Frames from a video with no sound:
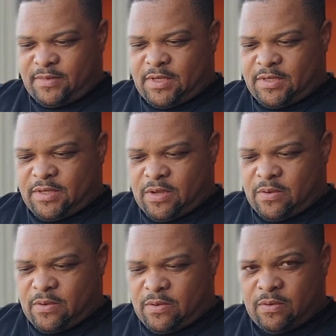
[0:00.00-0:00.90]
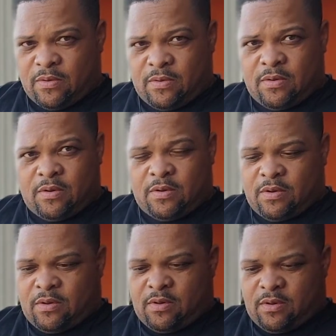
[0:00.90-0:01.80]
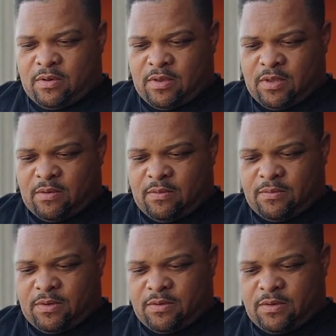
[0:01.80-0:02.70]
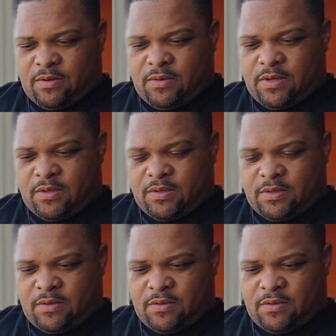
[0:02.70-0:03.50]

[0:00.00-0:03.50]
And then what we're gonna do is